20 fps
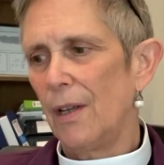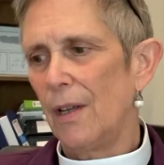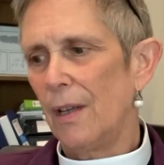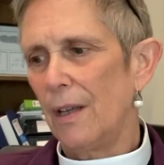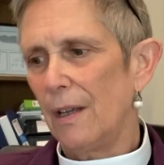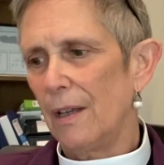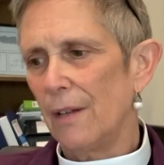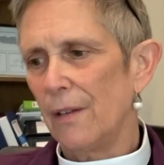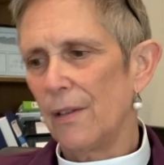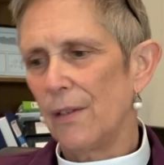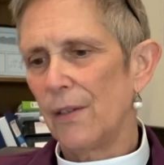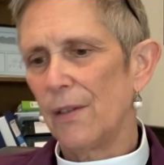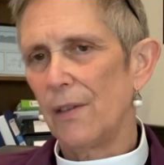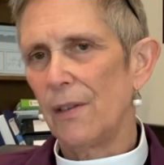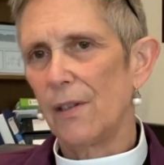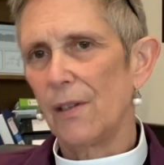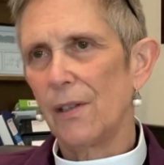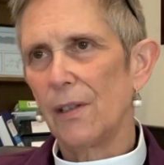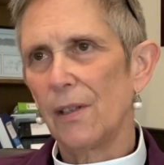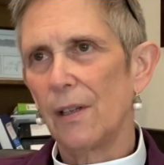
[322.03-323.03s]
is
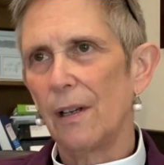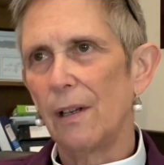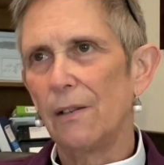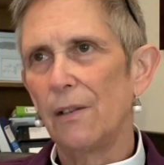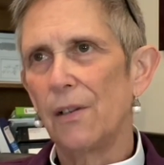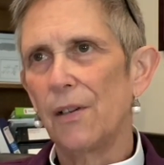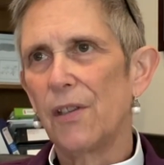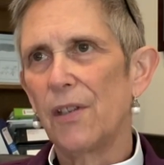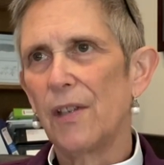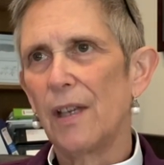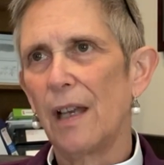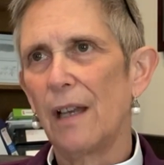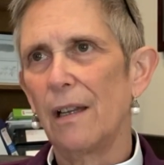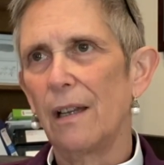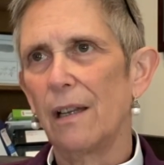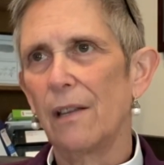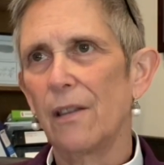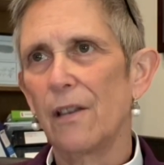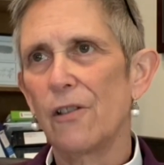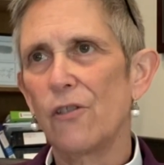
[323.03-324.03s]
this
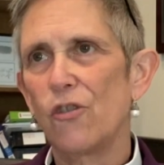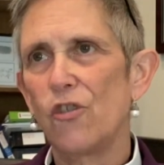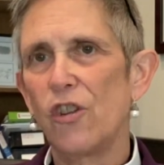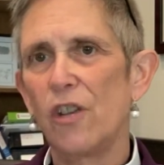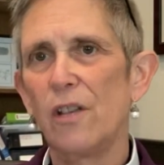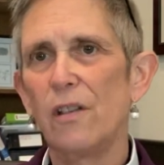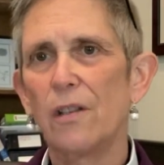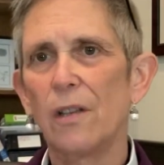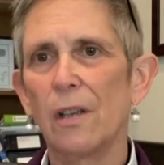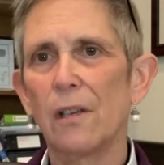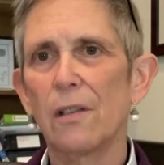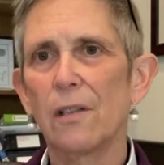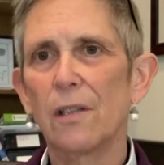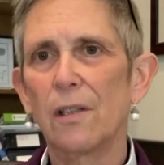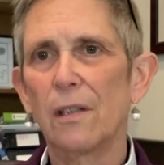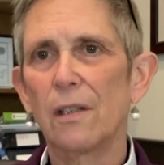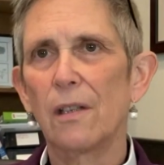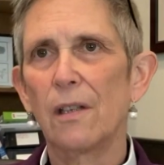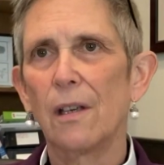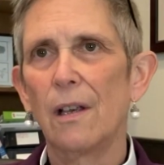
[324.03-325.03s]
understanding that
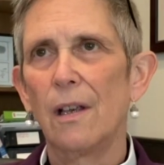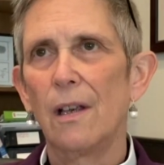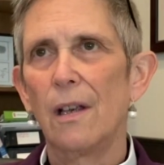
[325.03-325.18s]
Jesus